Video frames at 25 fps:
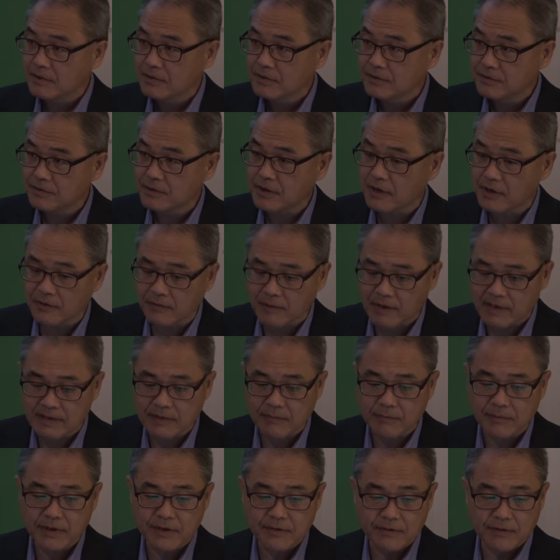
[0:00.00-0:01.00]
So, and
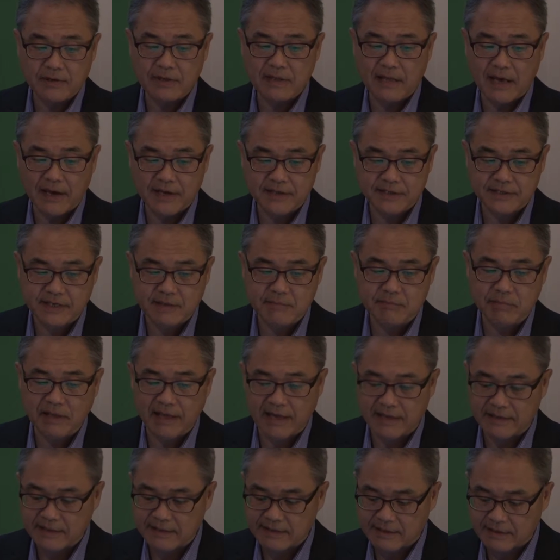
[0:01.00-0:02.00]
we utilized
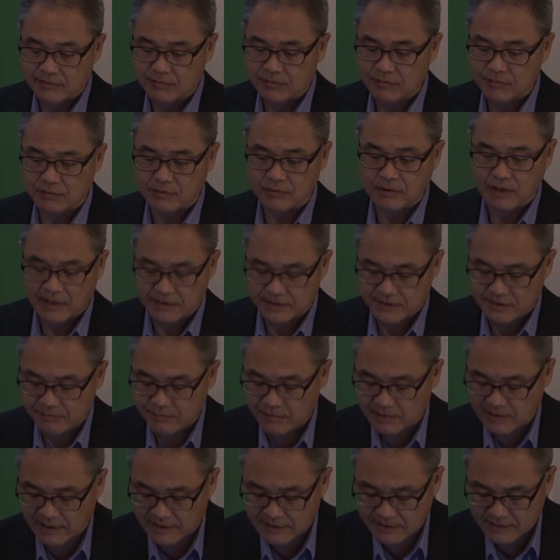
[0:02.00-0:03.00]
InPlan and to
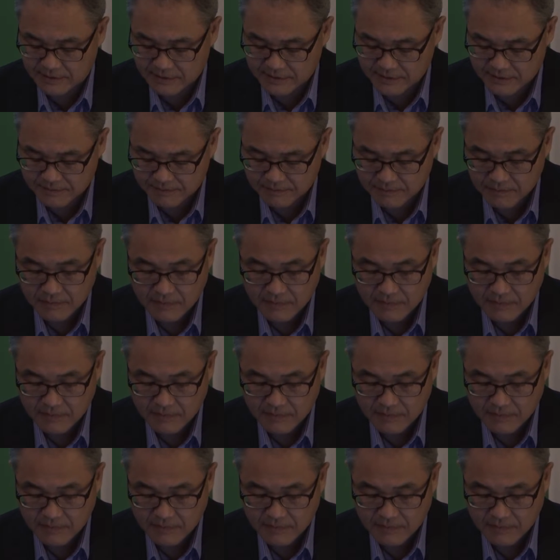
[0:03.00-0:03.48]
simulate this.